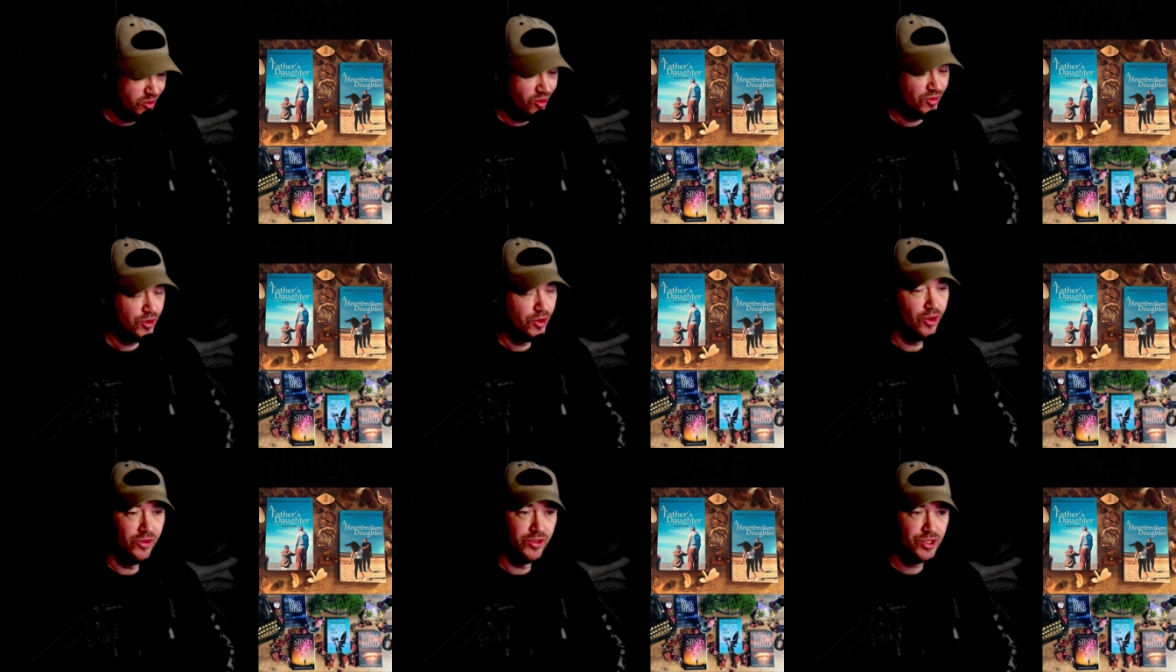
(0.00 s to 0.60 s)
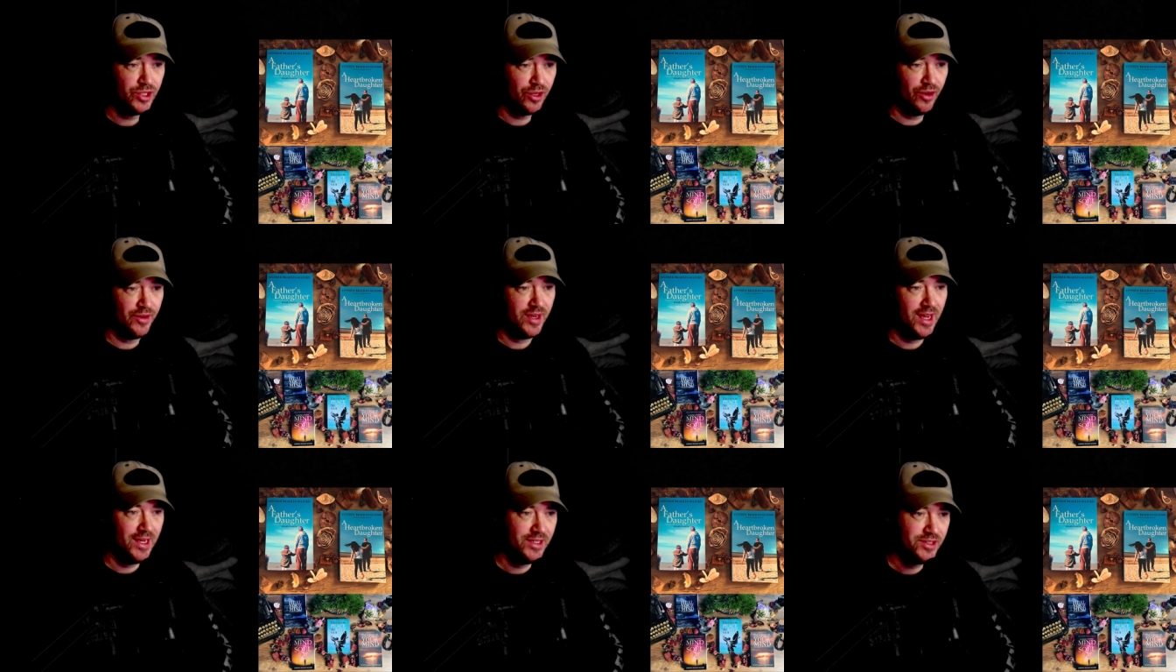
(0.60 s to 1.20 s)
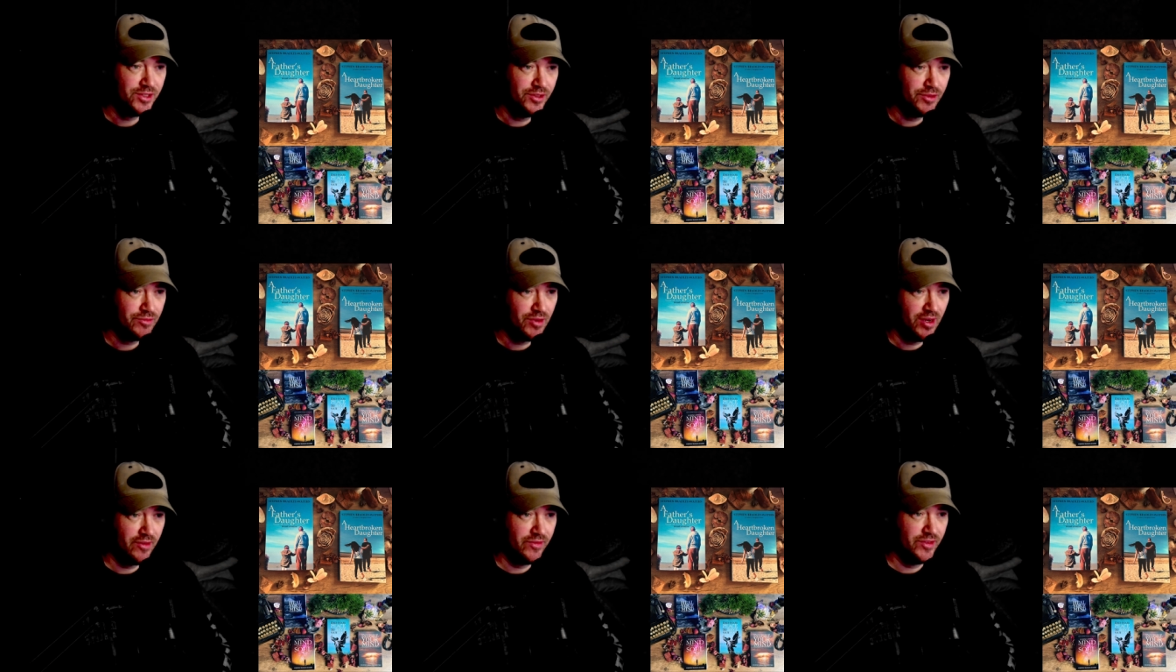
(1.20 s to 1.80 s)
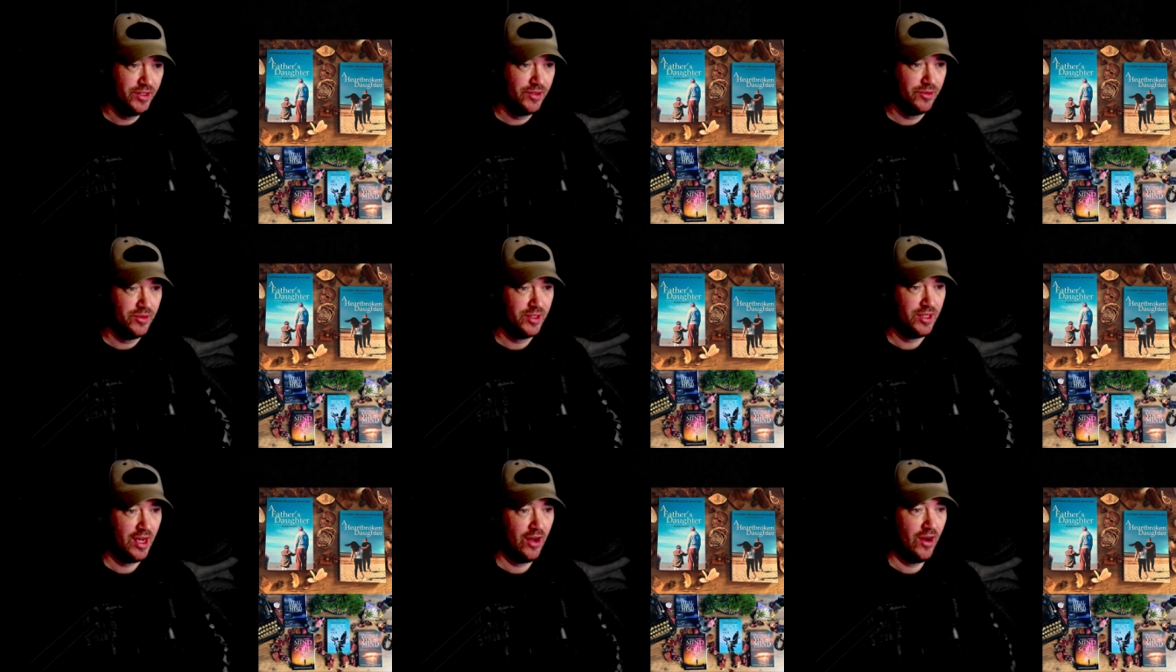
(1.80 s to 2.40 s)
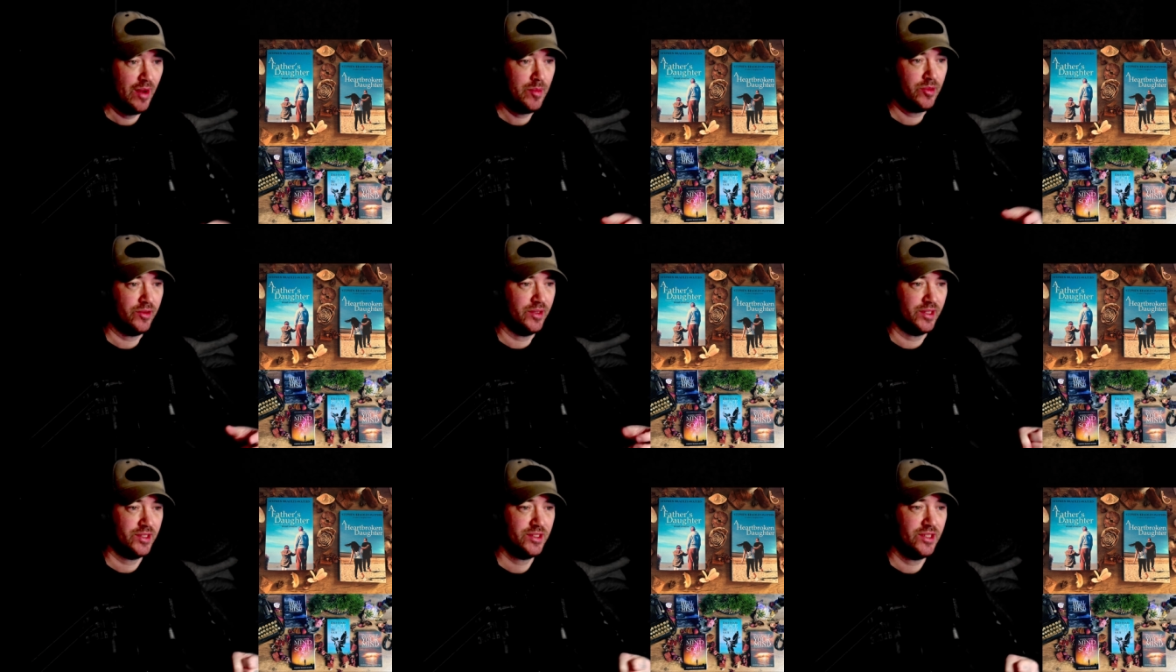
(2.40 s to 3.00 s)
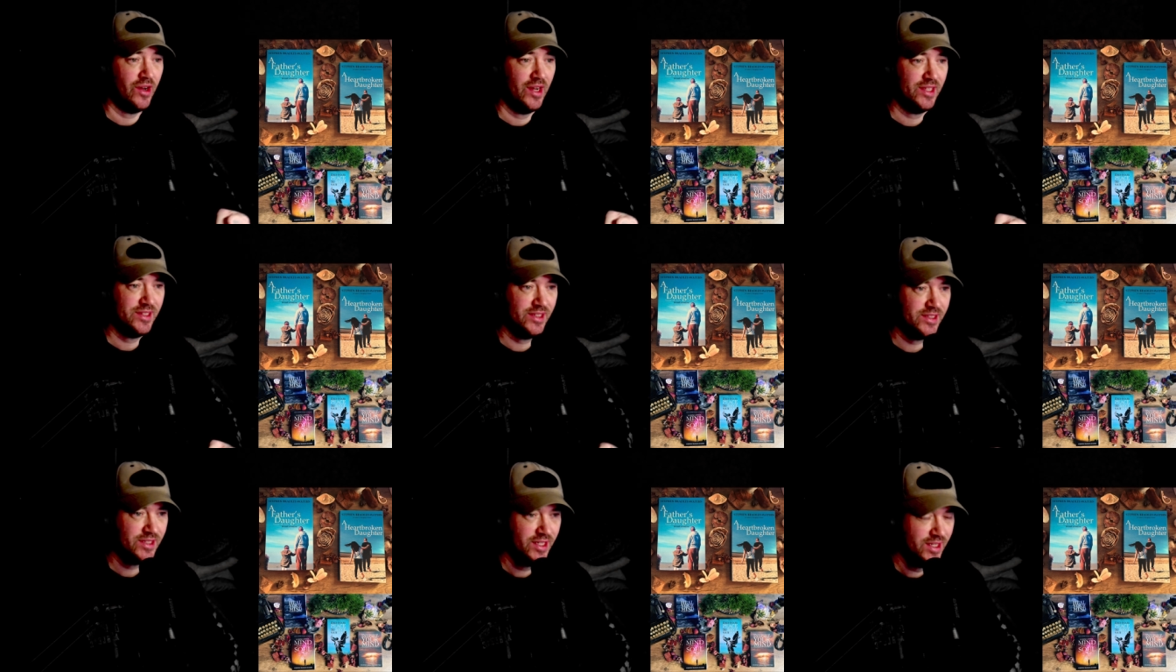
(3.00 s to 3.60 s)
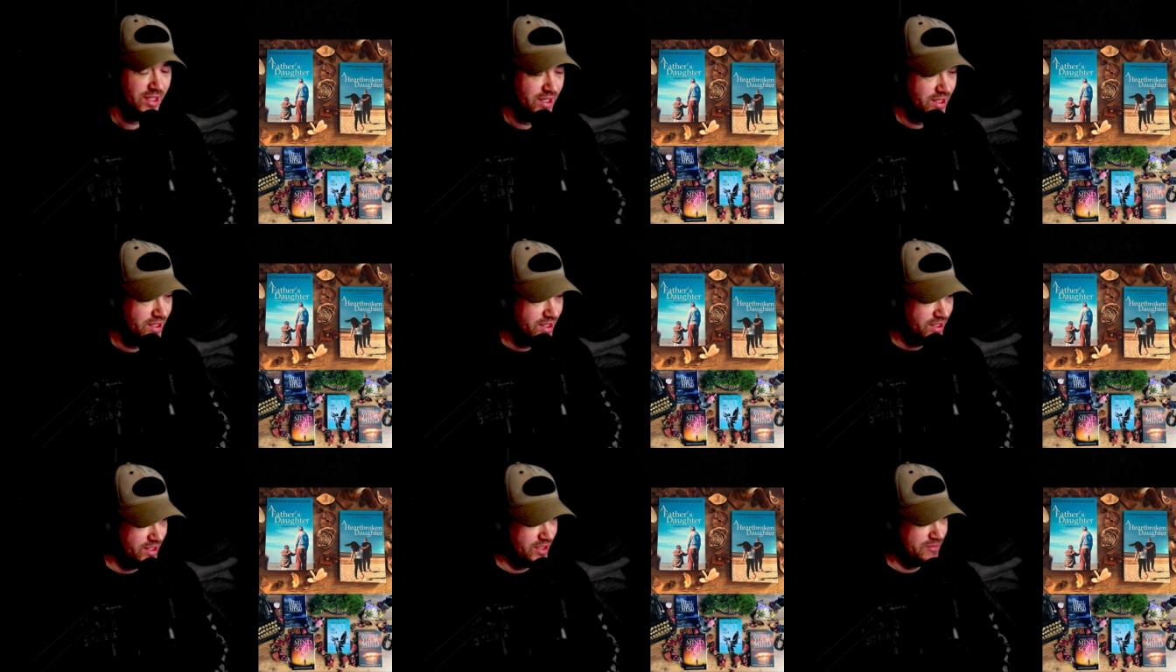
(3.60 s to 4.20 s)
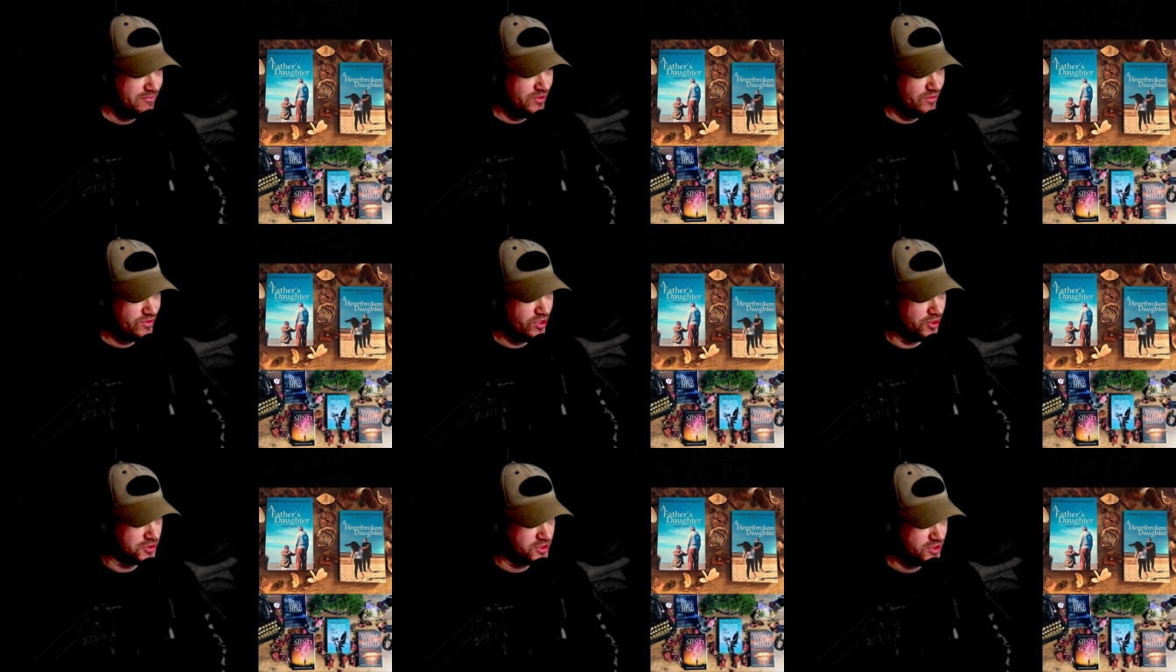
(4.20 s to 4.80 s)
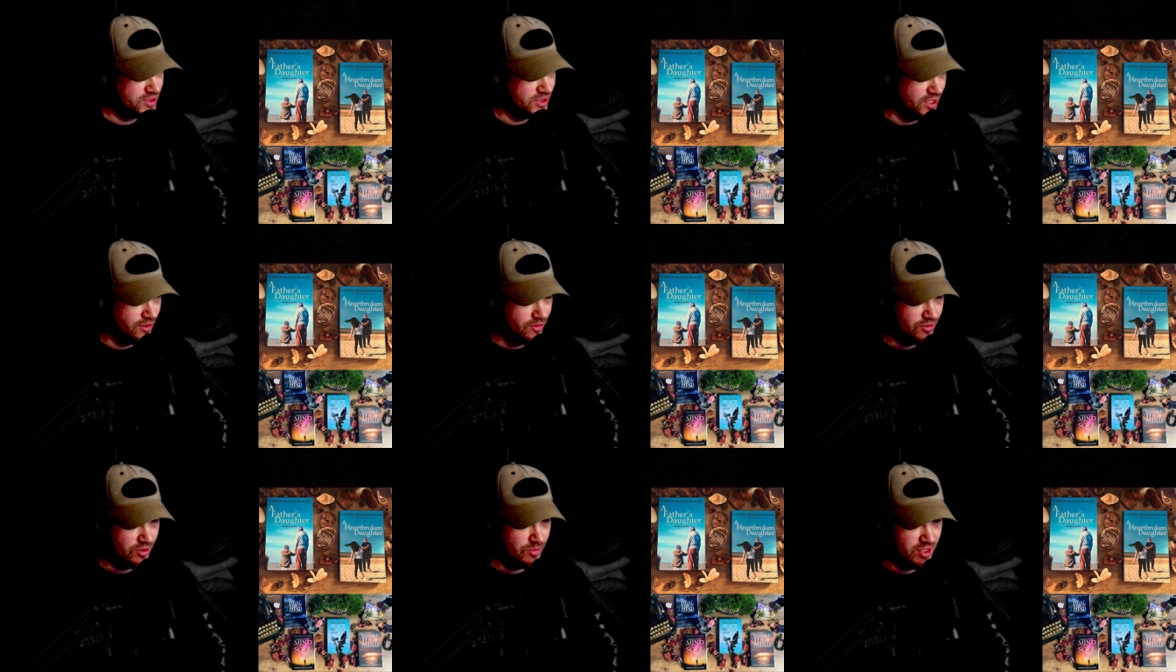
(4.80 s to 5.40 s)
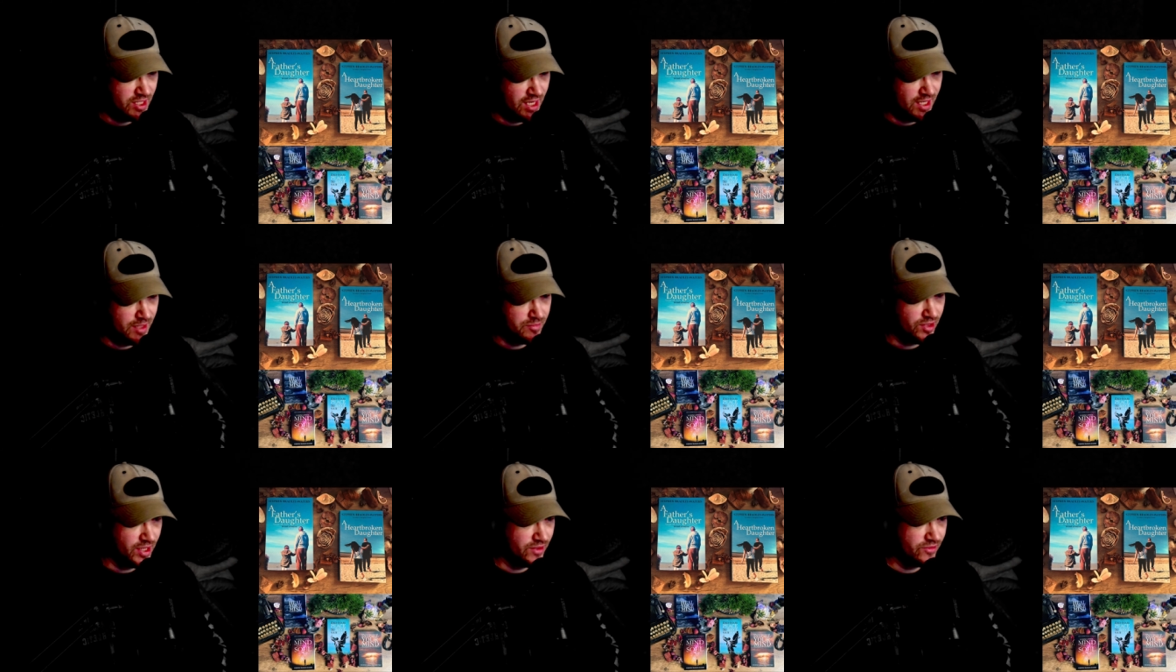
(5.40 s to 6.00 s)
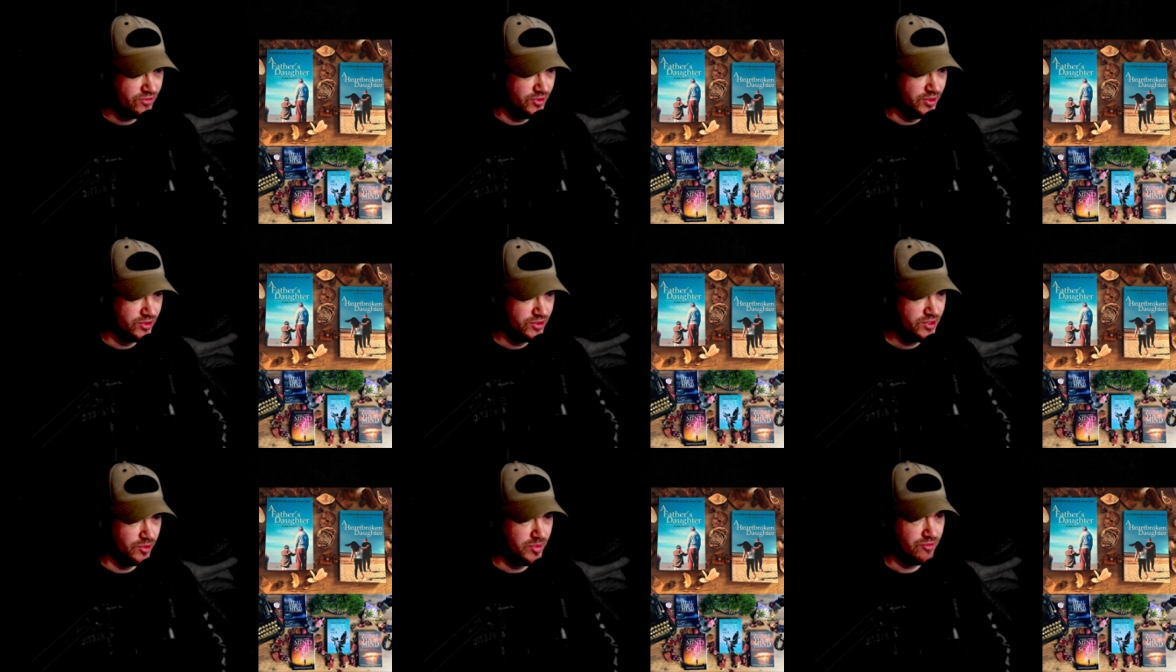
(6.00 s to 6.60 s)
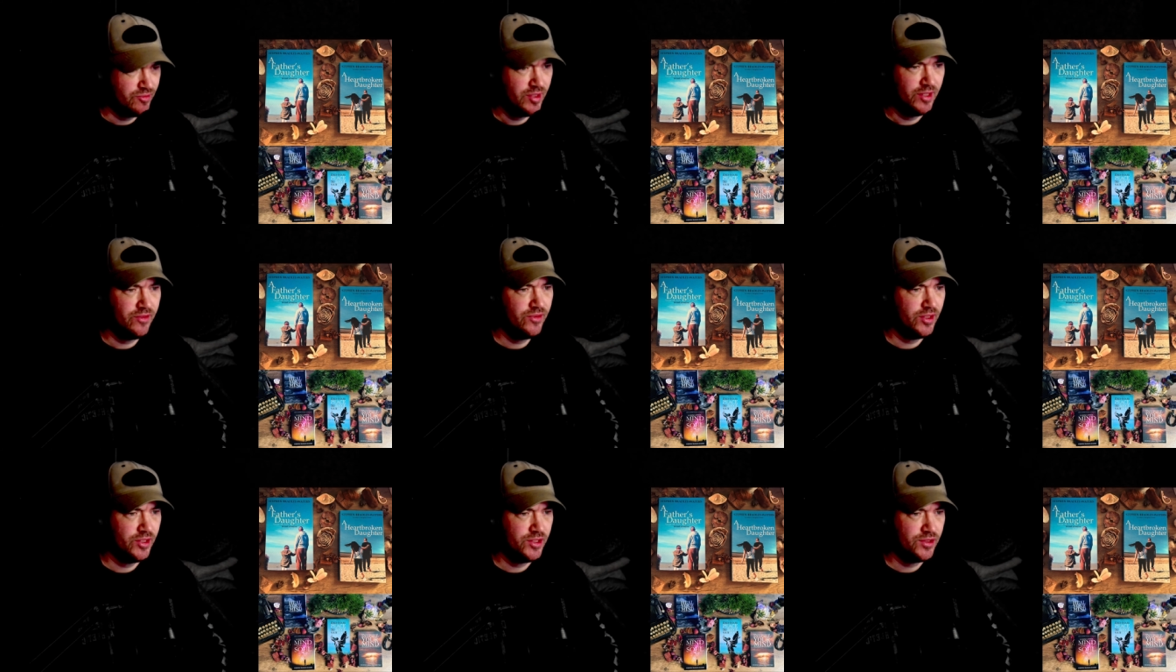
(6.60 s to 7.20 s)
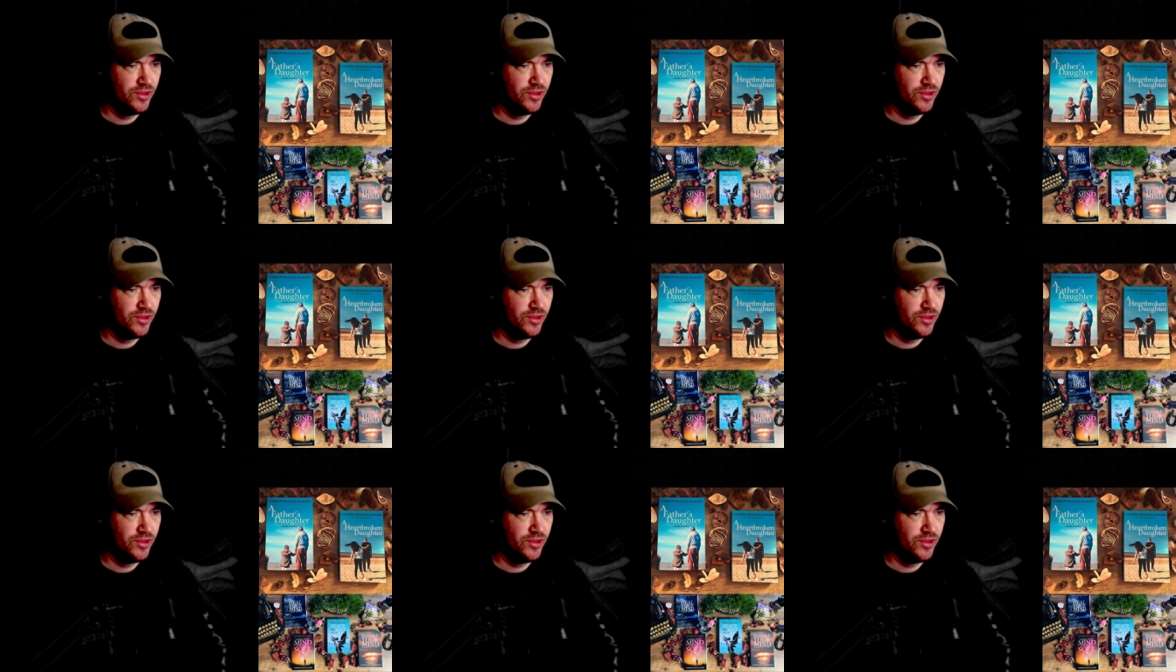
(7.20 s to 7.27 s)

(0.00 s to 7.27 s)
more of a nonchalant attitude rather than all hyper and excited. Um, of course, you know, I think when you get any breakthrough, you'll still be really full